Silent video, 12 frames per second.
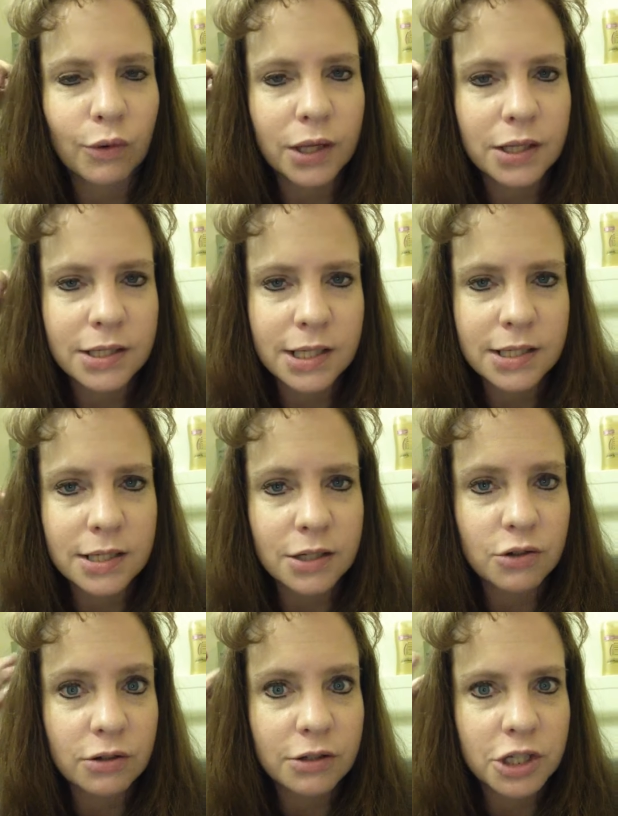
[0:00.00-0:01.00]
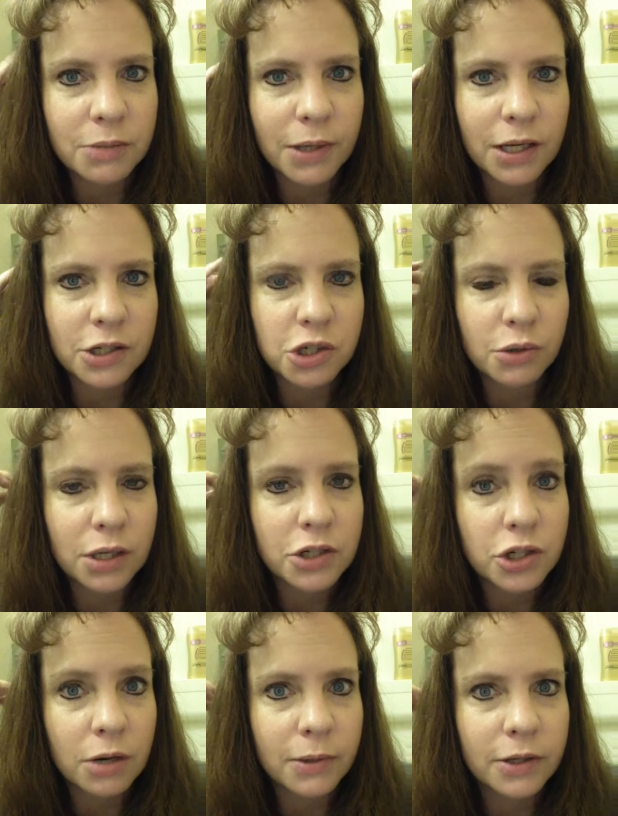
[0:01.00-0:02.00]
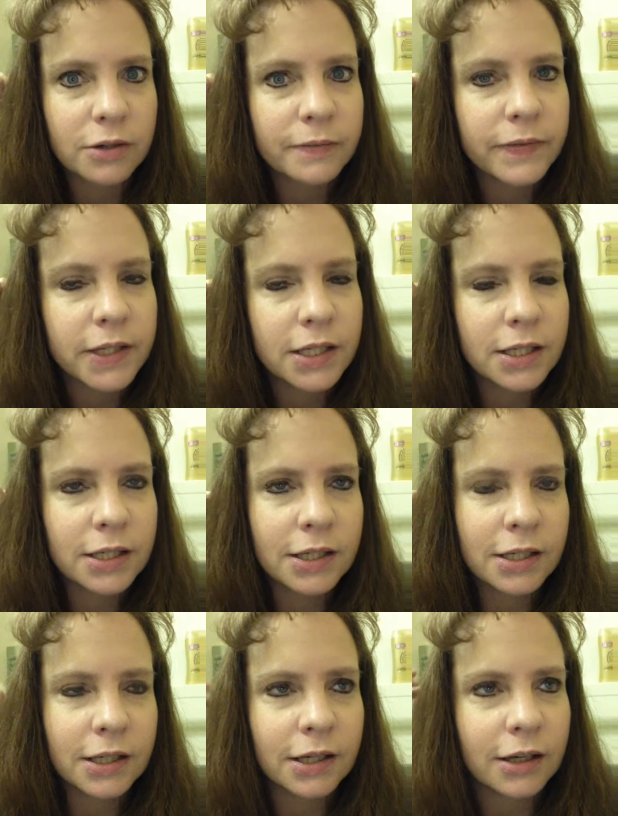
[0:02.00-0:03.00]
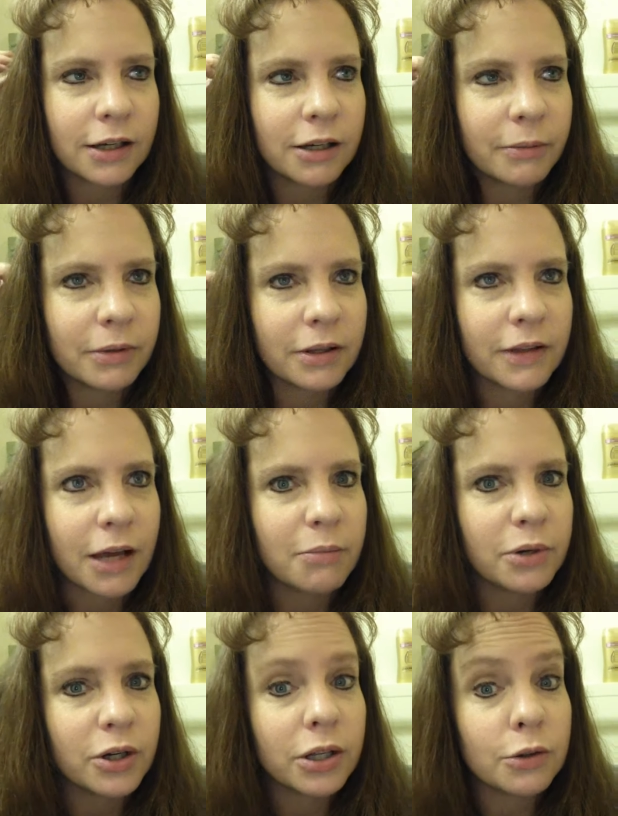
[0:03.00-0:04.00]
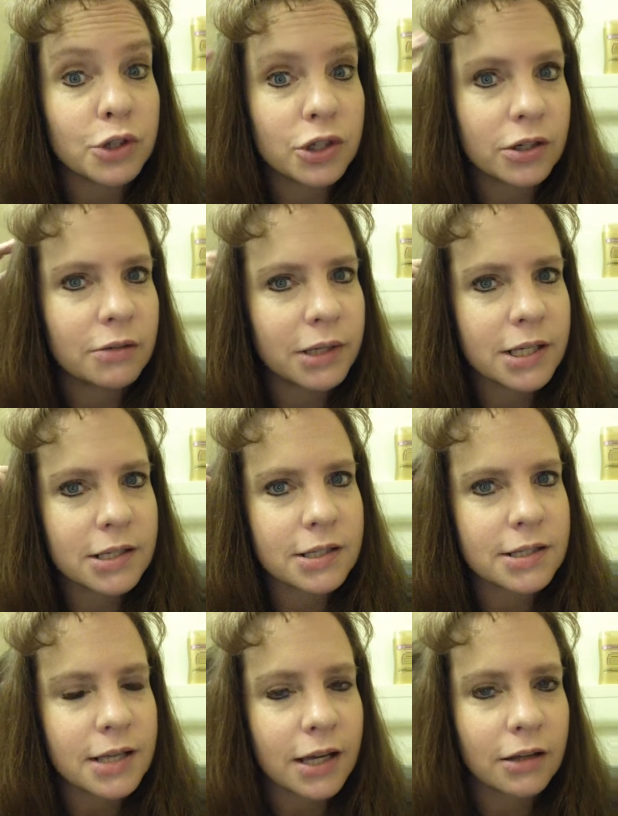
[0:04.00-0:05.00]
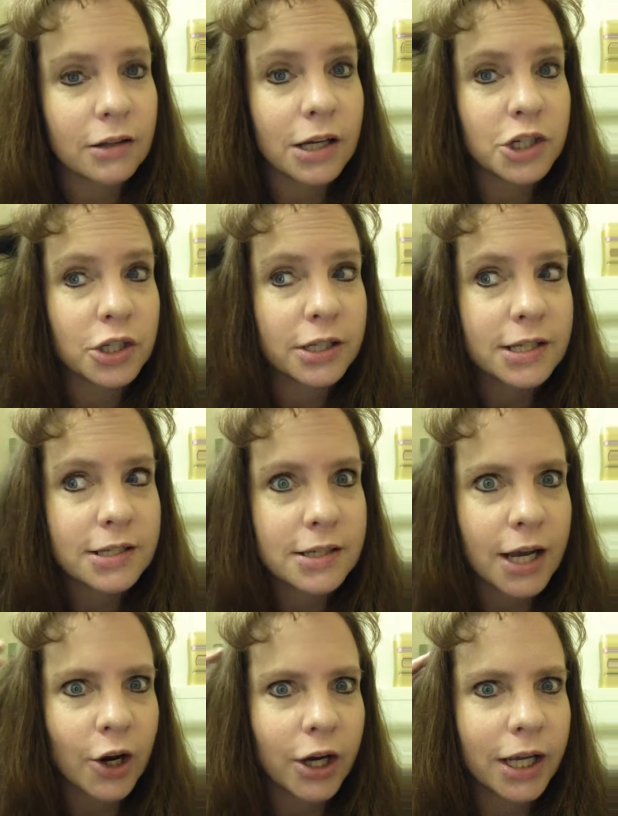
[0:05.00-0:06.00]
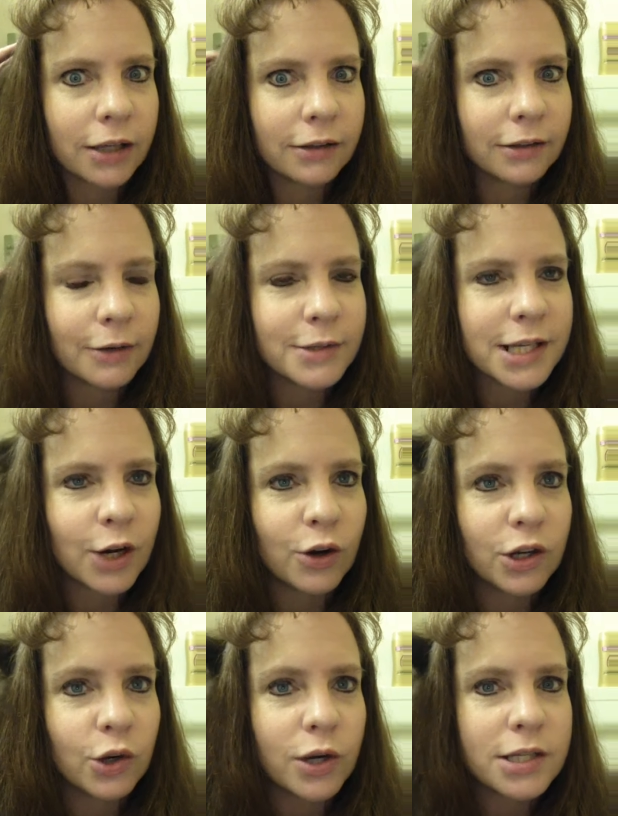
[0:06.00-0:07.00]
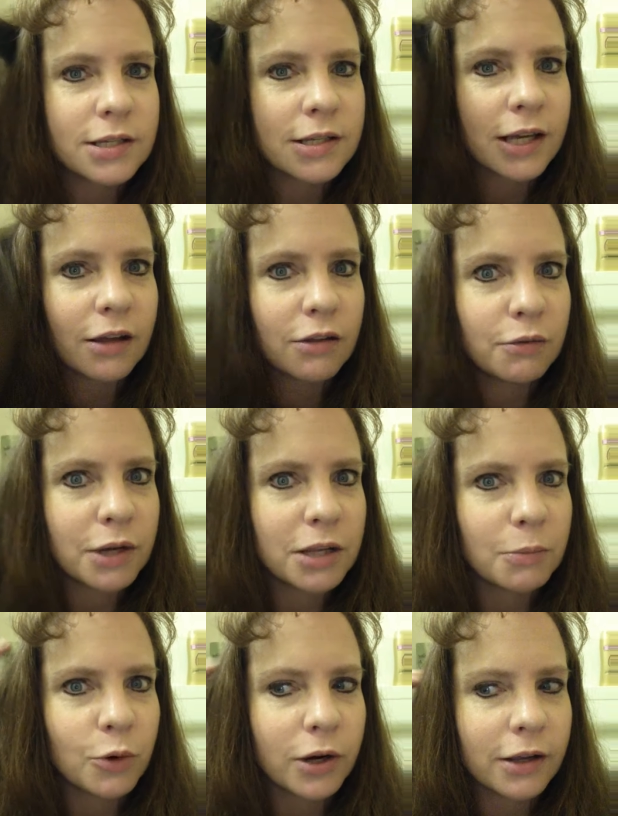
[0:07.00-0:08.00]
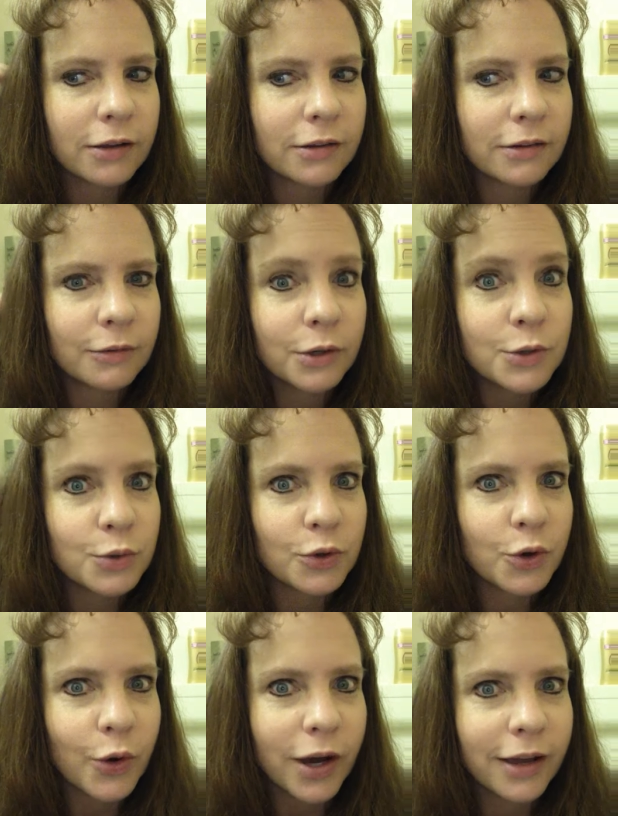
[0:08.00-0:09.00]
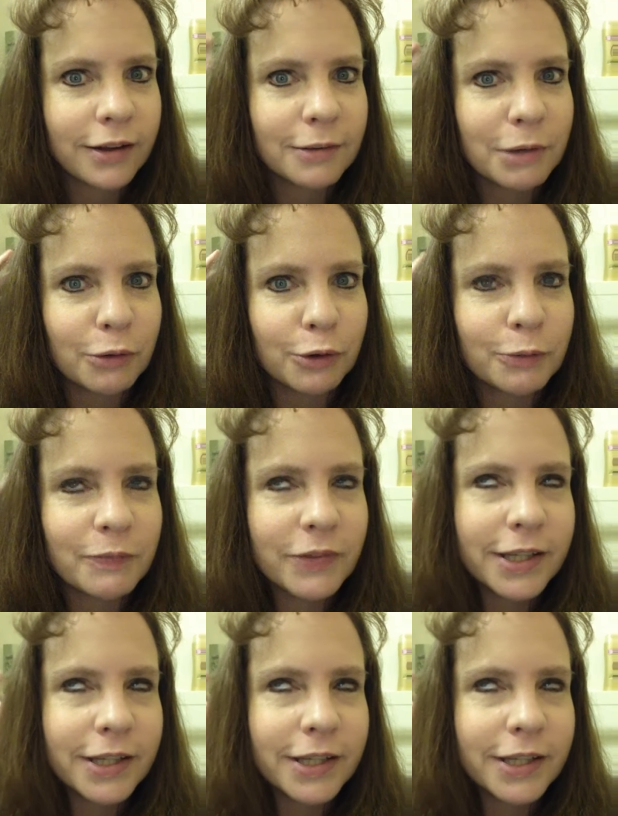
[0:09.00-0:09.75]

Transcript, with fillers: read the Testing Trilogy by Joelle Charbonneau, um, that book you should because it's psychologically scary. I was hearing noises like at 3 in the morning when it was real quiet in my room.